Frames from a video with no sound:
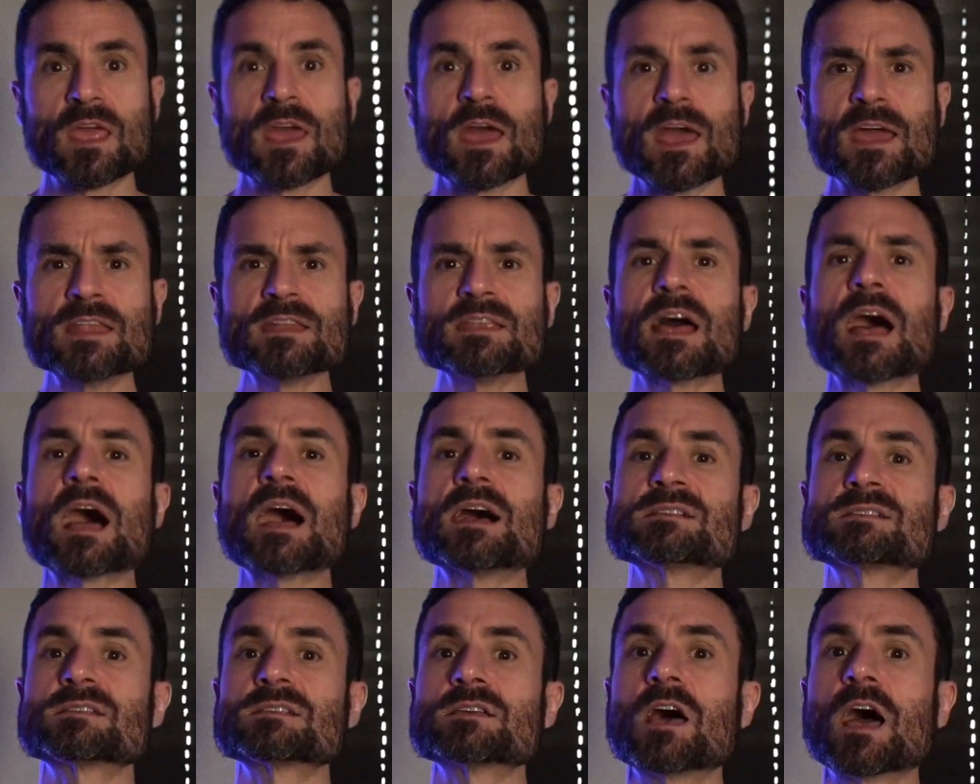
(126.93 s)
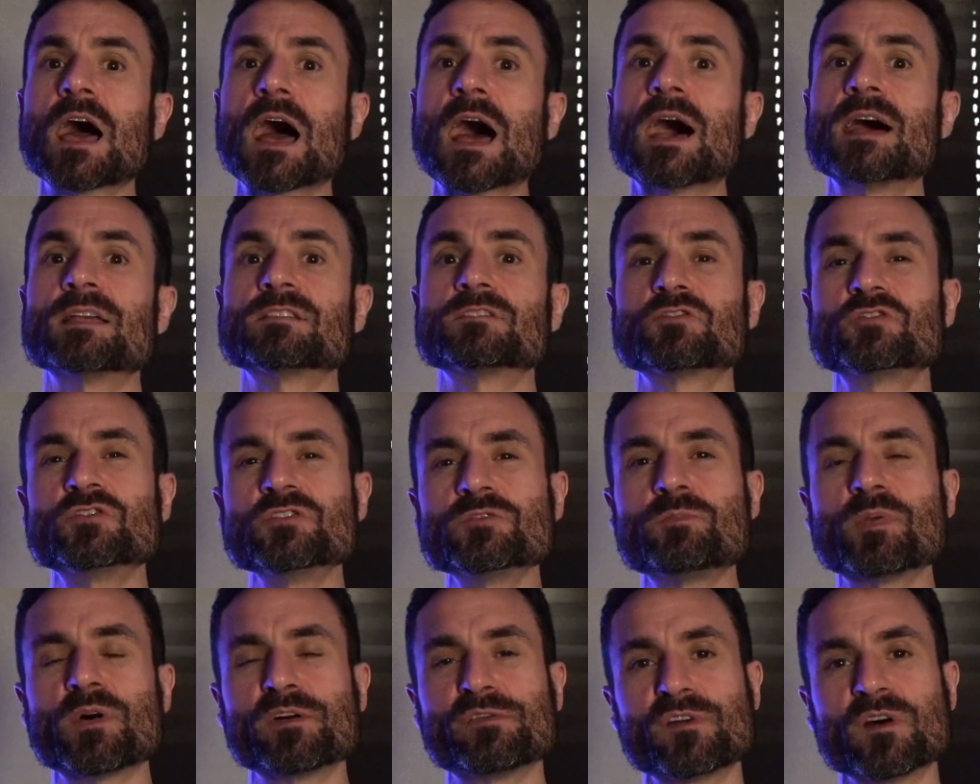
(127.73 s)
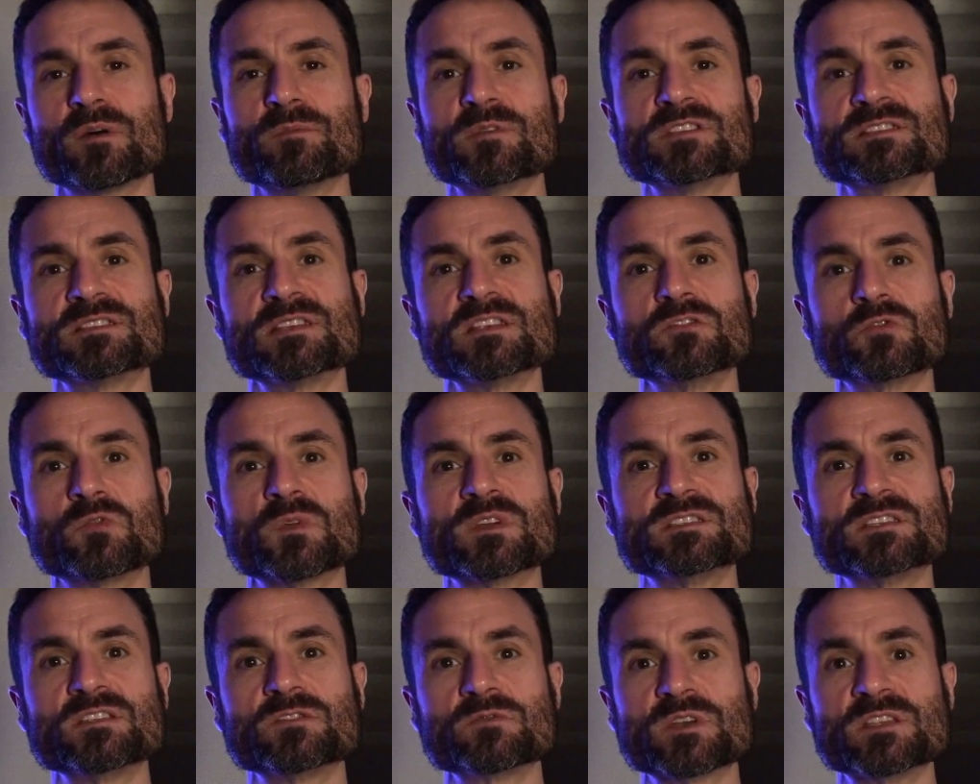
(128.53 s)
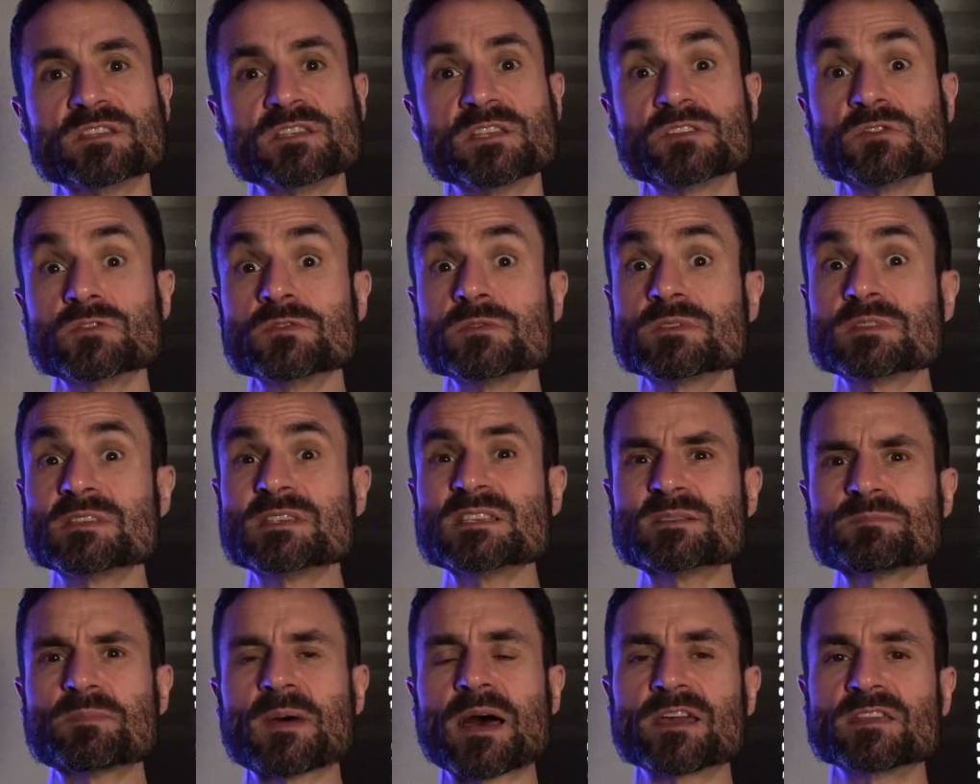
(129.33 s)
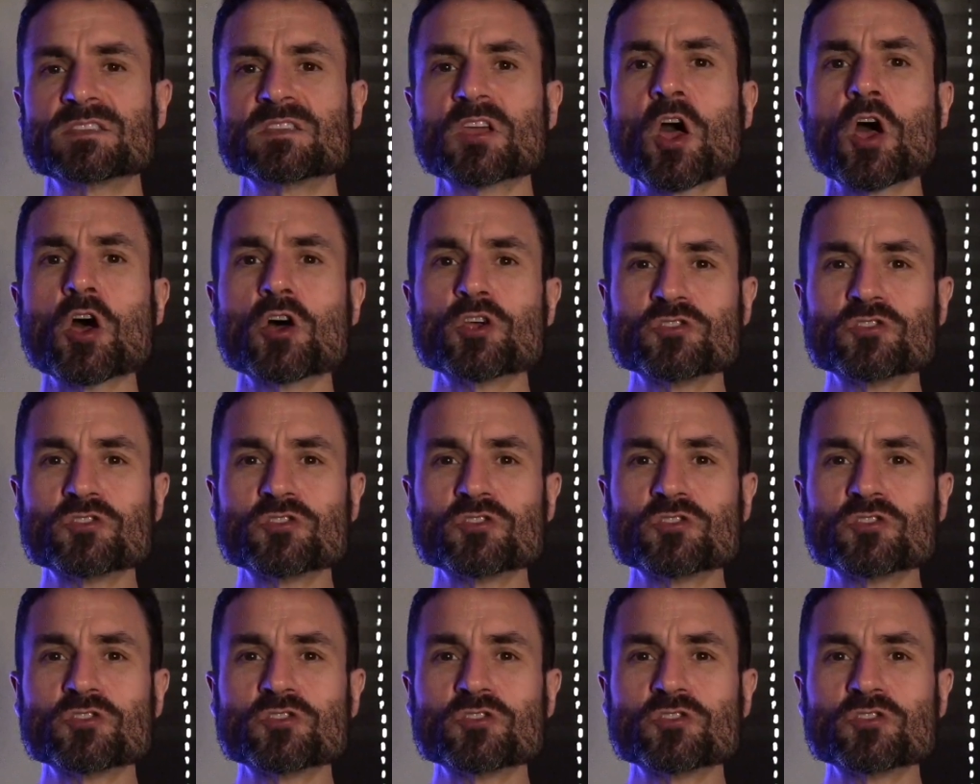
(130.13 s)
And it has had good performance in 2022 despite